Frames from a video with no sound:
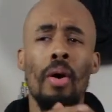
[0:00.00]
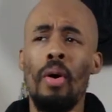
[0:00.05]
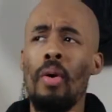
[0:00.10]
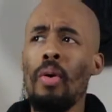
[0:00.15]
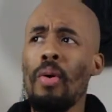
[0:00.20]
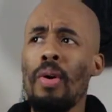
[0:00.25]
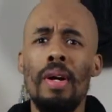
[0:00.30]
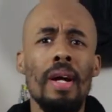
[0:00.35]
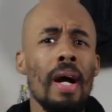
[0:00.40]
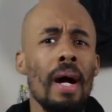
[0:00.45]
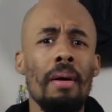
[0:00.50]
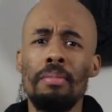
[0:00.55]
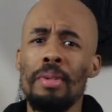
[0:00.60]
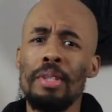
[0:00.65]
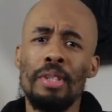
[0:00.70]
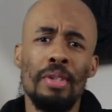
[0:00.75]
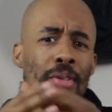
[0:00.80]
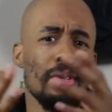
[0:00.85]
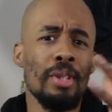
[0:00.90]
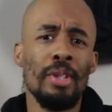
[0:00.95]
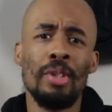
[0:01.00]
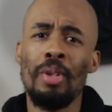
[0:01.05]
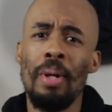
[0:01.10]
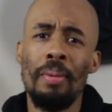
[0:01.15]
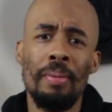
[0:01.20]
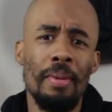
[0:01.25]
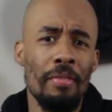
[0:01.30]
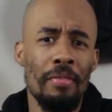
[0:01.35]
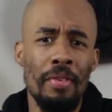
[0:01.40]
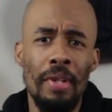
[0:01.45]
Or I'm just gonna
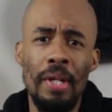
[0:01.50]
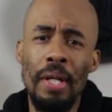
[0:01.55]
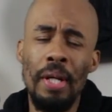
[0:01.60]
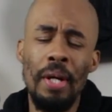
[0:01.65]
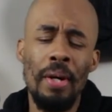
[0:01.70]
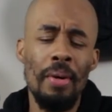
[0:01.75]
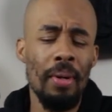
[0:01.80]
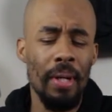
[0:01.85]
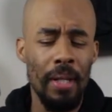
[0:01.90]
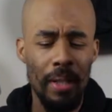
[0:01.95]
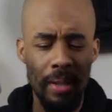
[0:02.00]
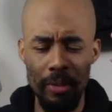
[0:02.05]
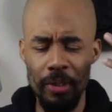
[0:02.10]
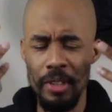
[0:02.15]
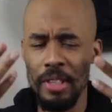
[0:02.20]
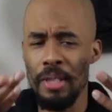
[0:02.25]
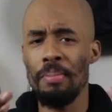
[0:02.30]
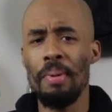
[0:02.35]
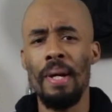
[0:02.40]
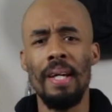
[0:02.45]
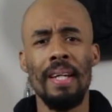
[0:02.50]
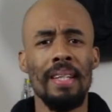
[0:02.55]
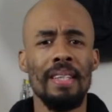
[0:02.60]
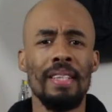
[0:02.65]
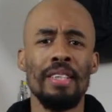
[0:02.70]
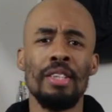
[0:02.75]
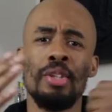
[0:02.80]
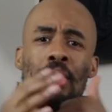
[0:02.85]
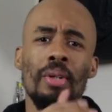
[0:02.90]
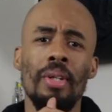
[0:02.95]
drop the video and you sit back
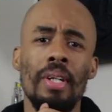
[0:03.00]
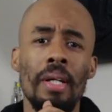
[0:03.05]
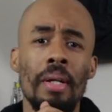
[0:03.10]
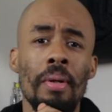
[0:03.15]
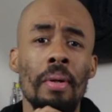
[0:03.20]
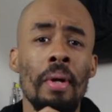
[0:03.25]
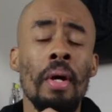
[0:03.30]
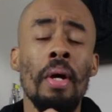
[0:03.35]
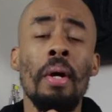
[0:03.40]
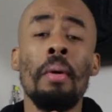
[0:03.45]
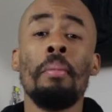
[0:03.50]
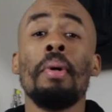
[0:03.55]
and enjoy it